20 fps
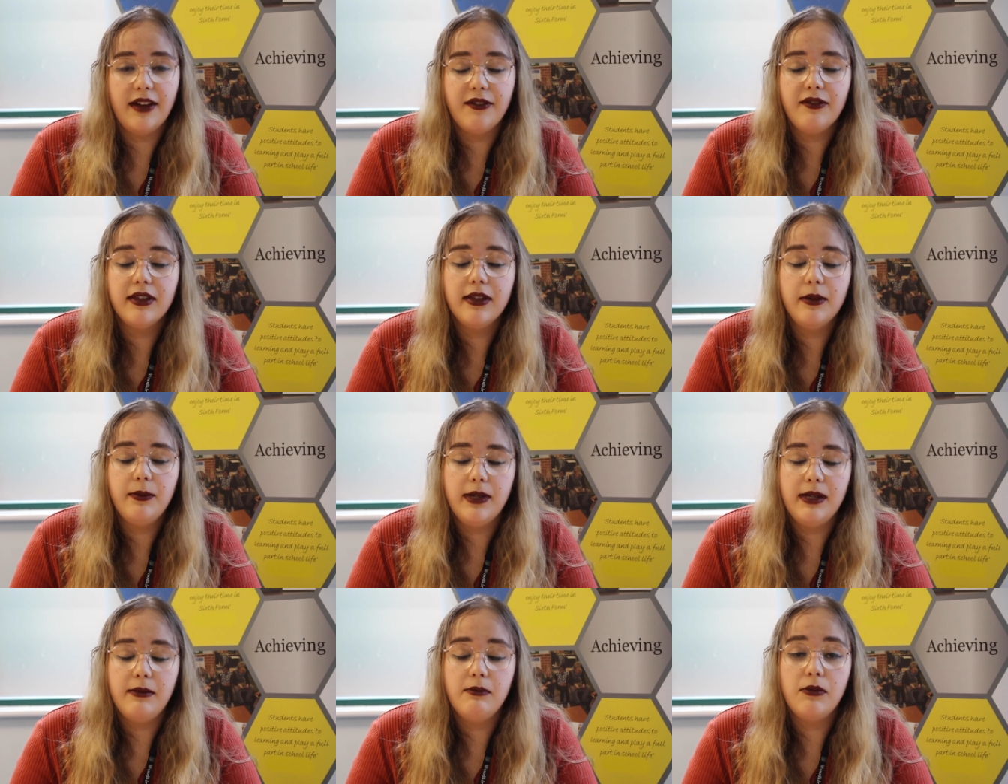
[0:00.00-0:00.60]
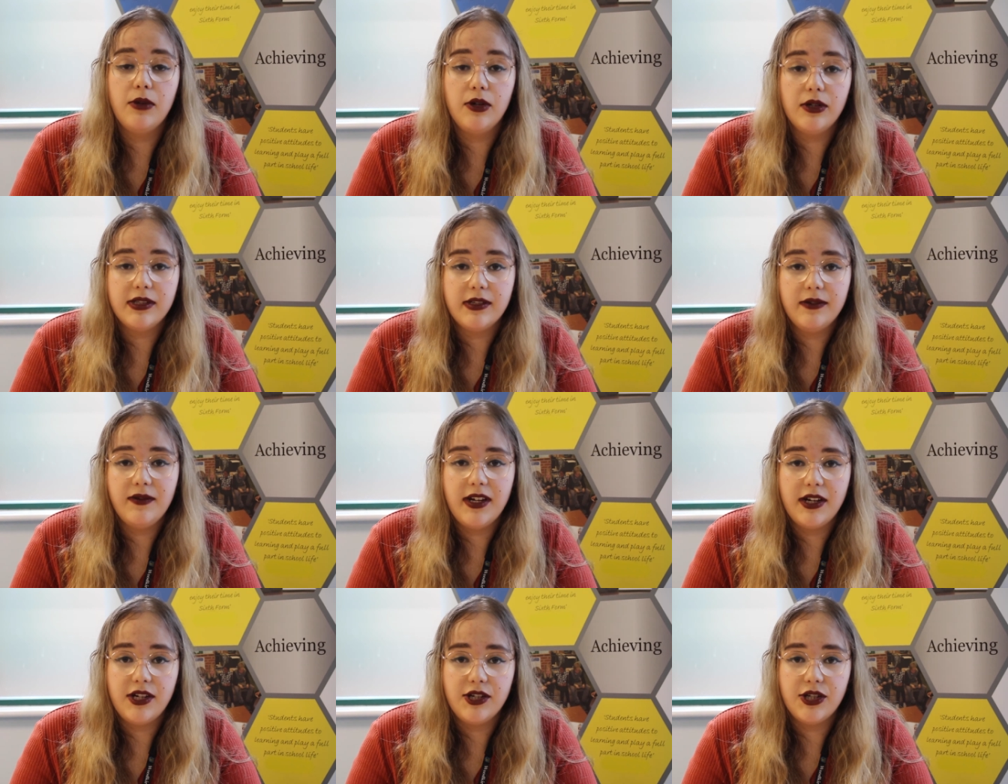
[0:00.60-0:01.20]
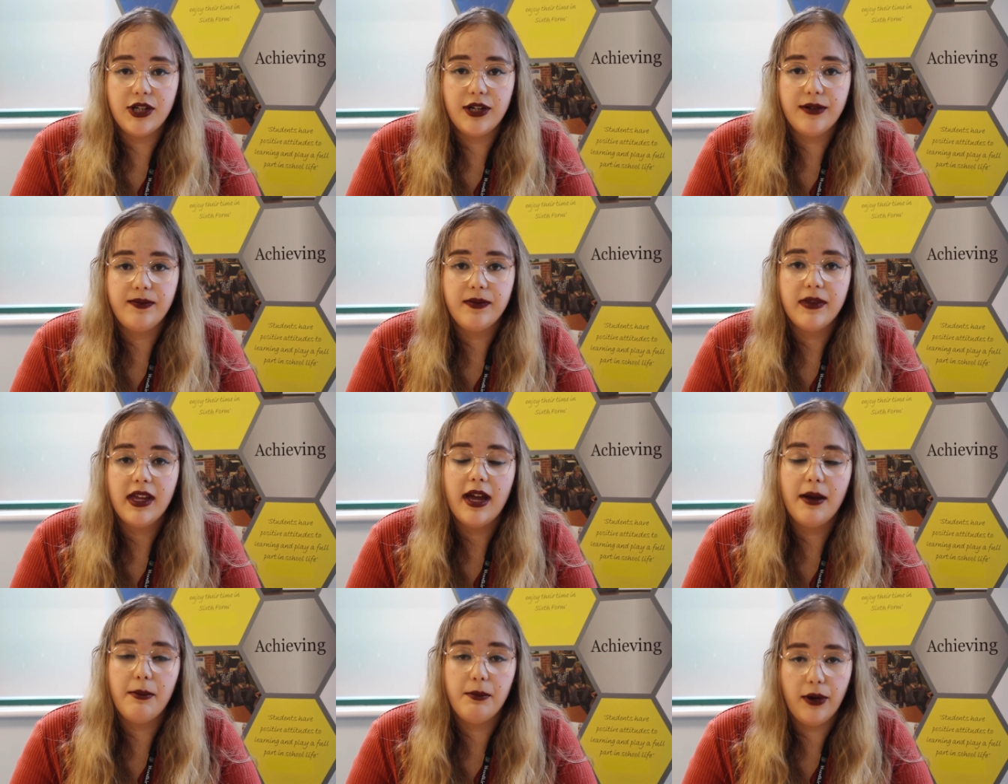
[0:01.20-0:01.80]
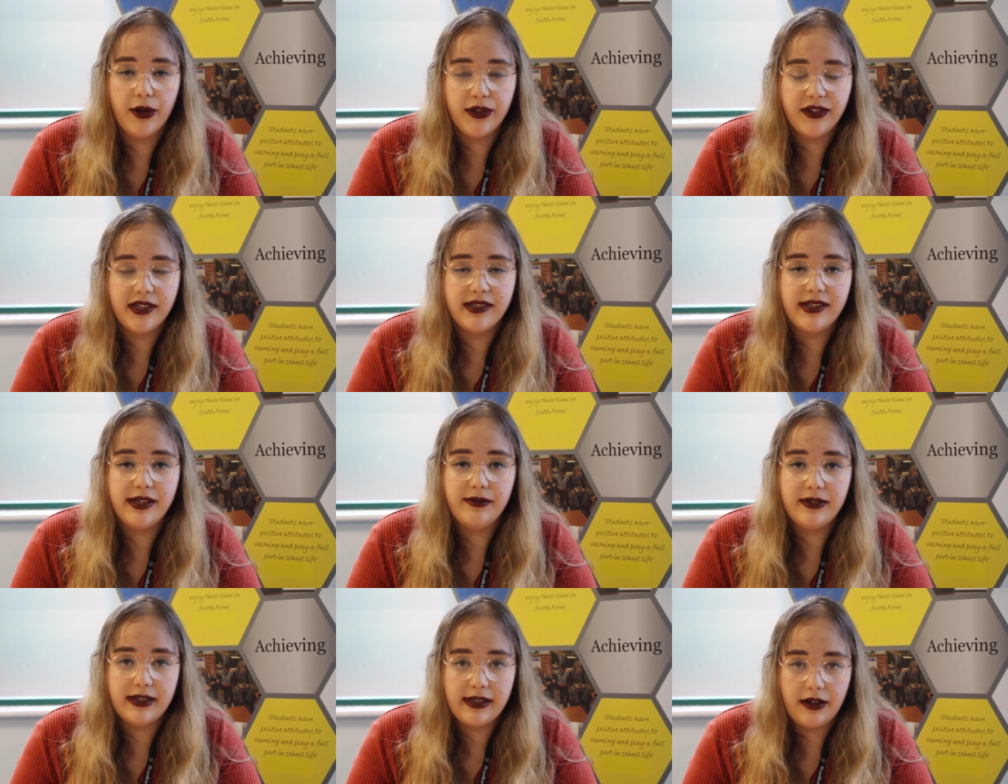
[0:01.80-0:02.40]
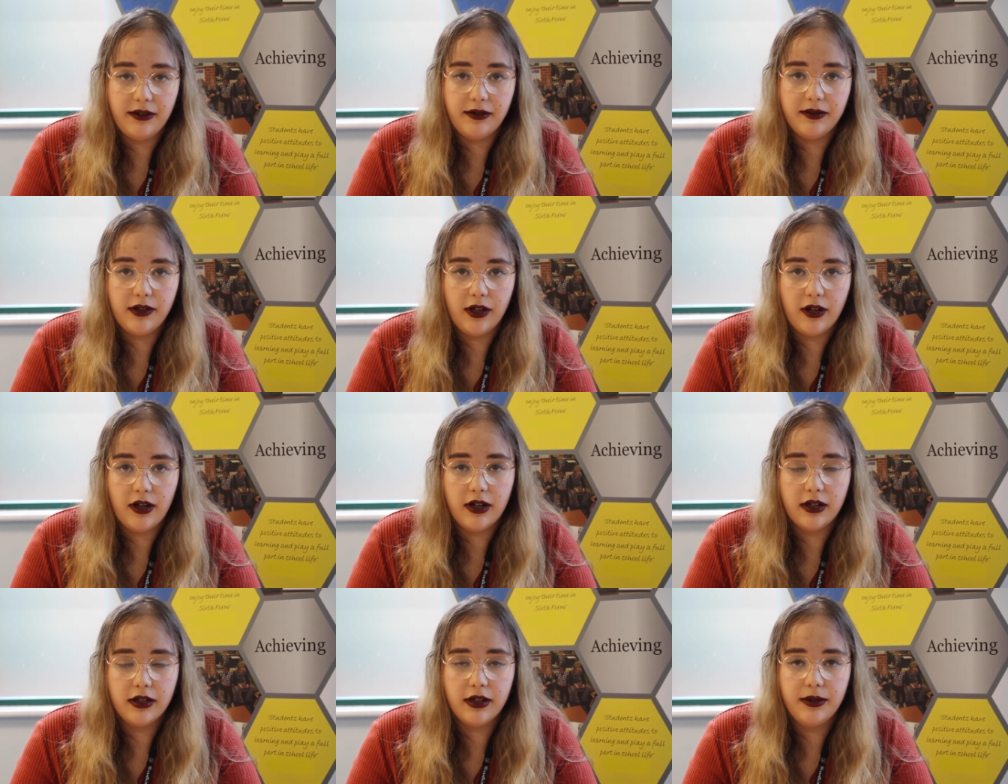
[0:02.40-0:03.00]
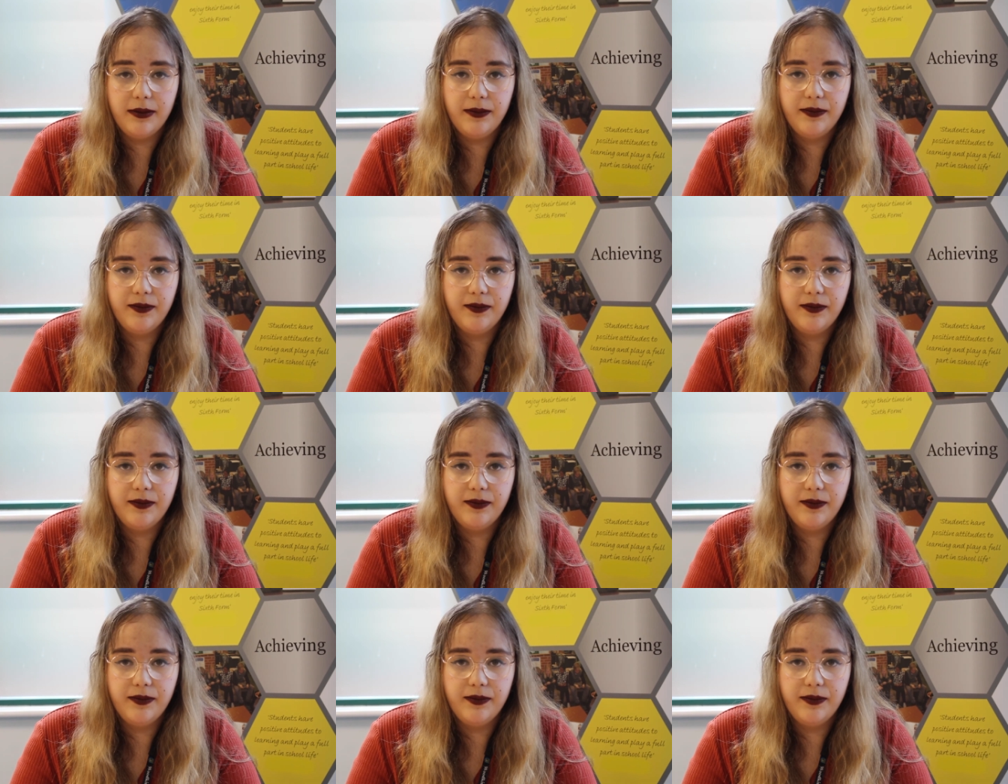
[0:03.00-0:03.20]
definitely been motivation and positive self-talk.